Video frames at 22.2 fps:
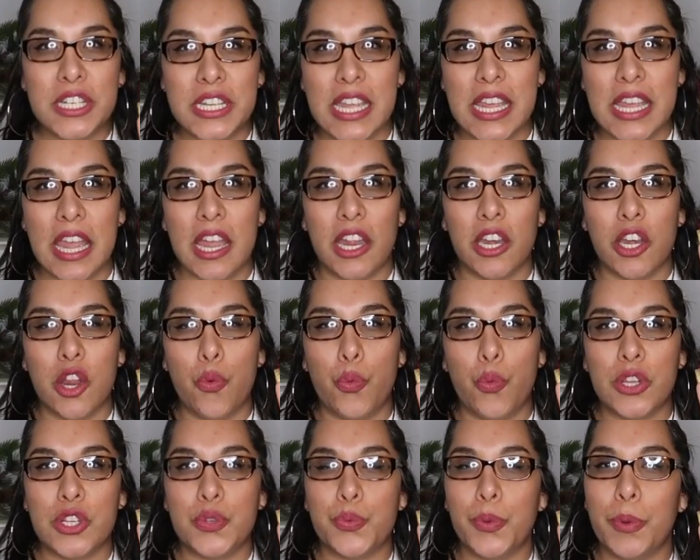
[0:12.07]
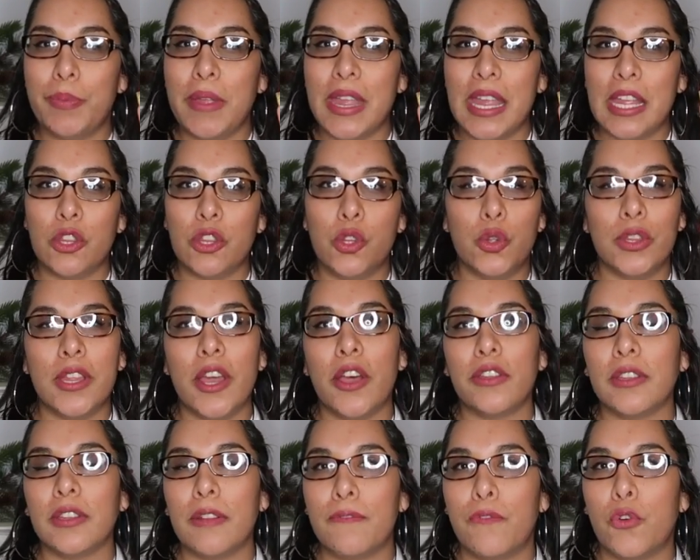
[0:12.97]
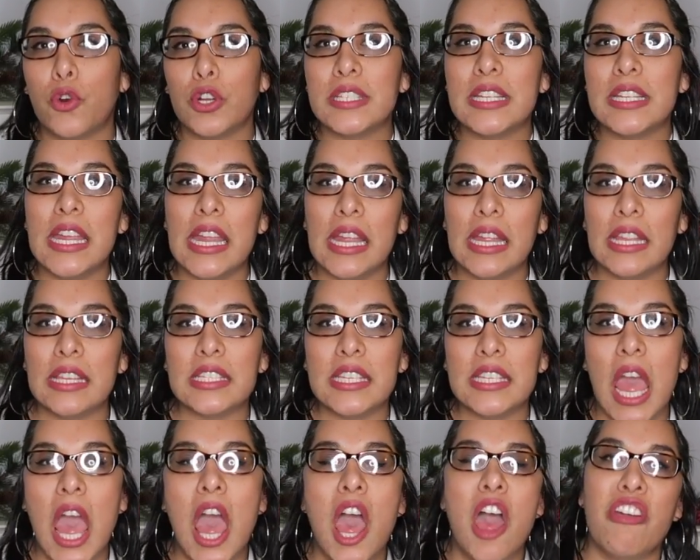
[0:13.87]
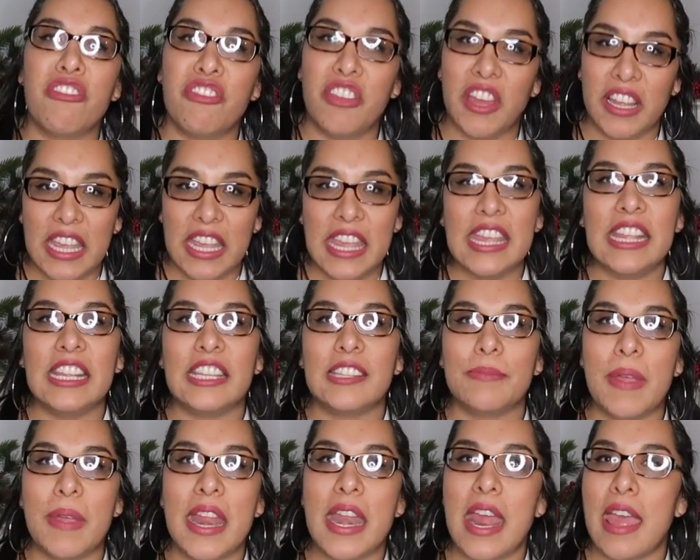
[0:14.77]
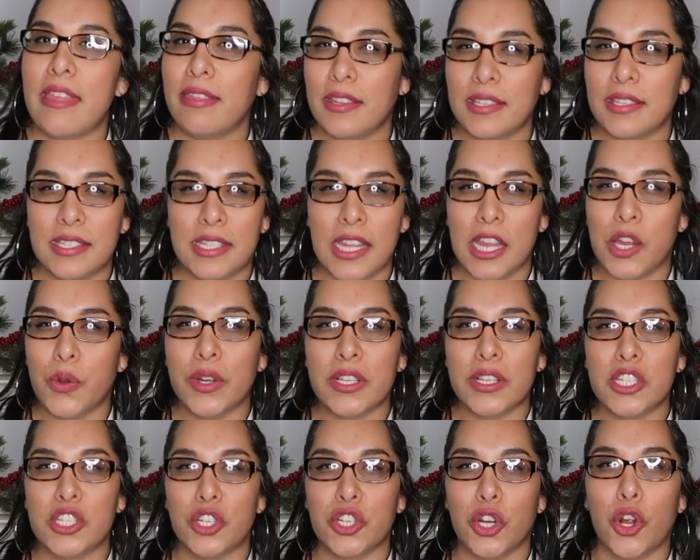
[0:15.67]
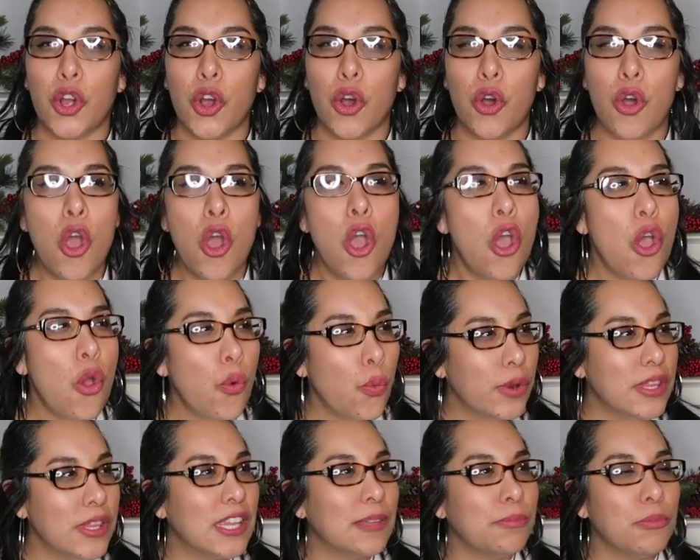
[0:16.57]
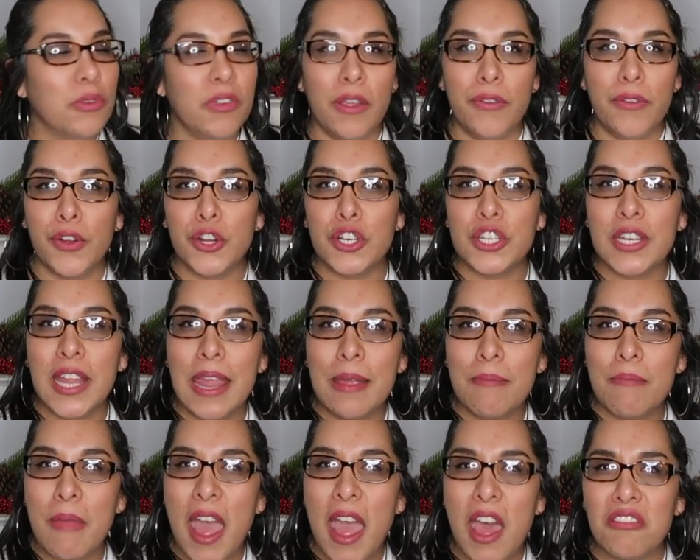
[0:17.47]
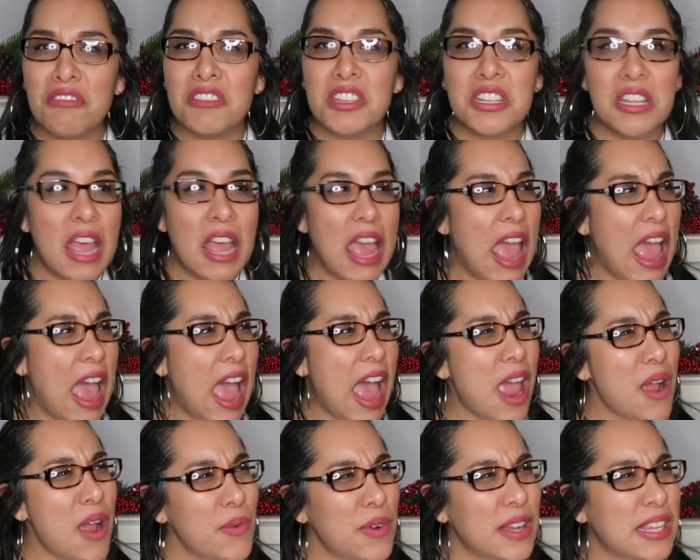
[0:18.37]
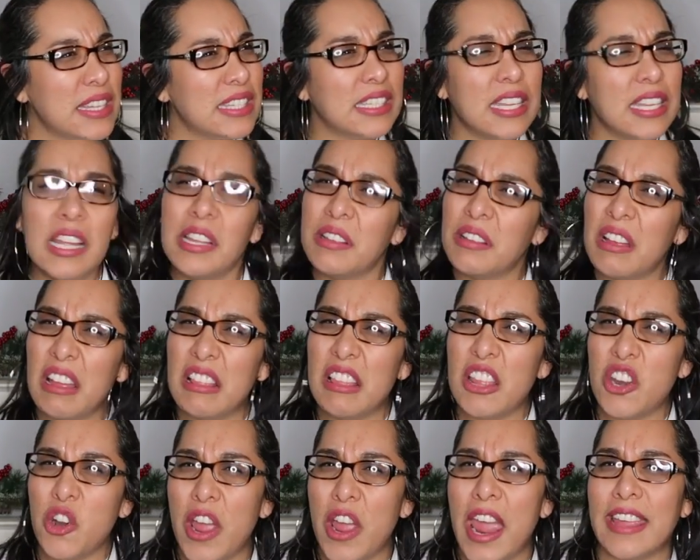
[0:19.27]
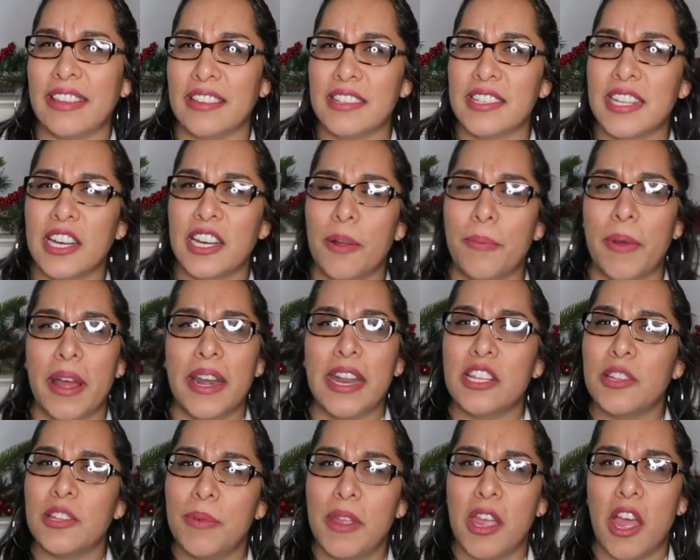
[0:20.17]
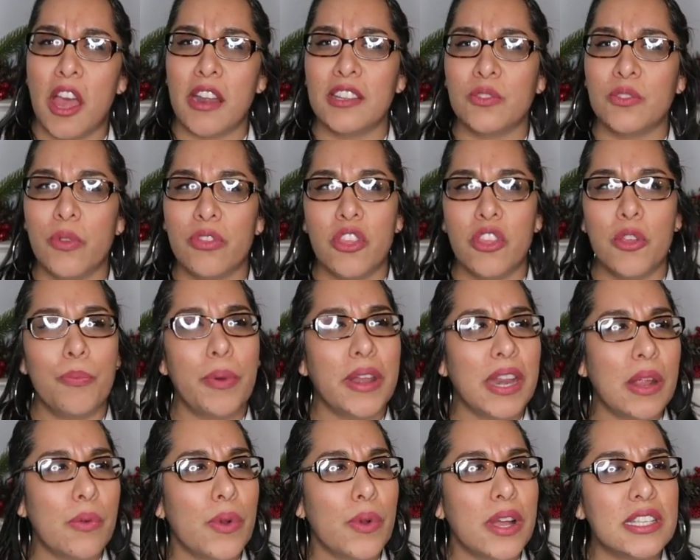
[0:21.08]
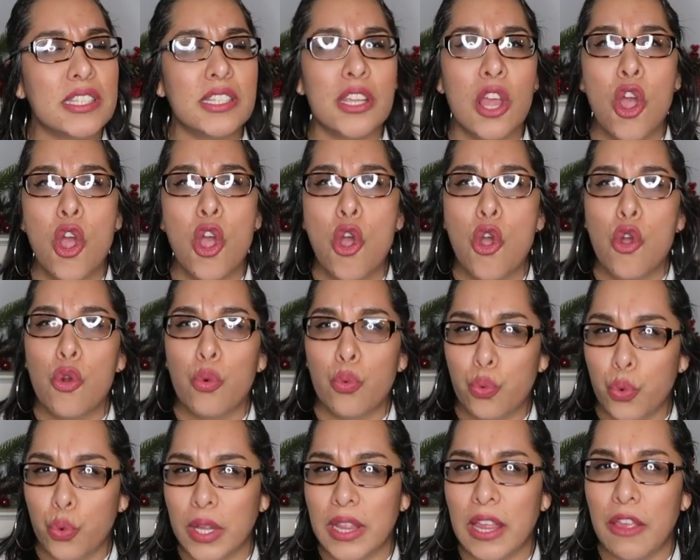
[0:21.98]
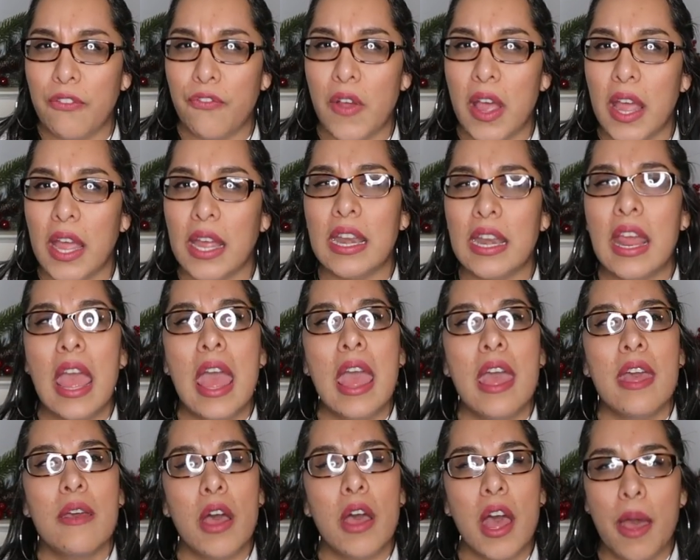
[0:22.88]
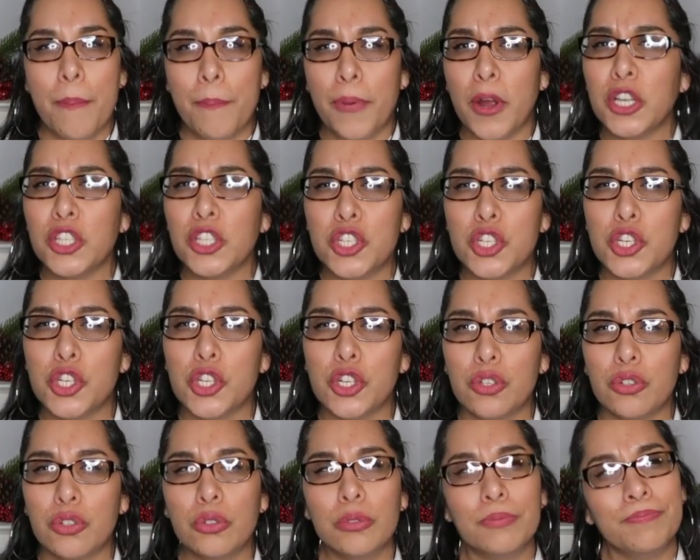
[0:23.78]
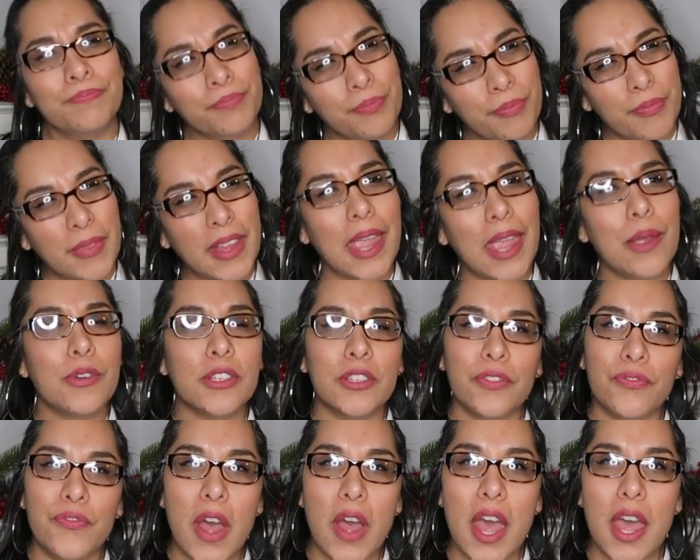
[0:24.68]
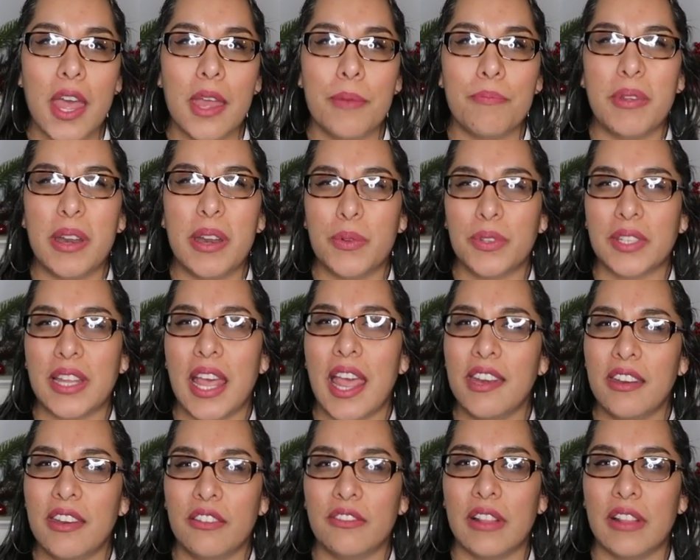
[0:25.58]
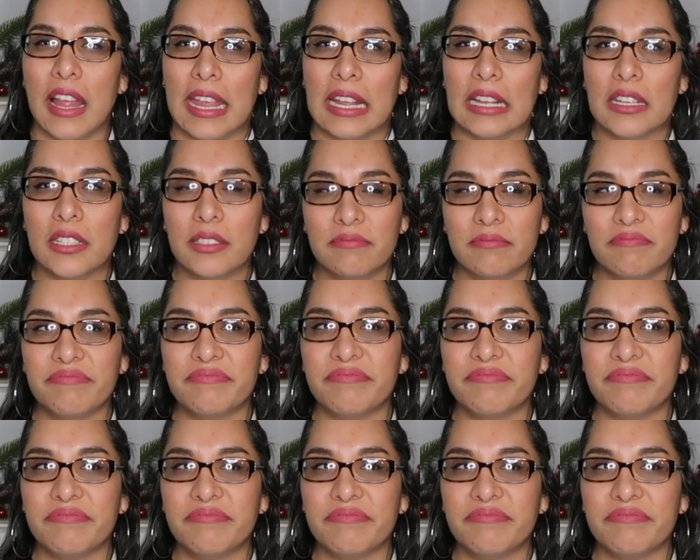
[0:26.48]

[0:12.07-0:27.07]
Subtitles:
10, which would be 2014's The Kingsman and the Secret Circle. When this movie first came out, I was a little hesitant about it, to be honest with you, but it was really fun. Part two, it was fun, but it was kind of like,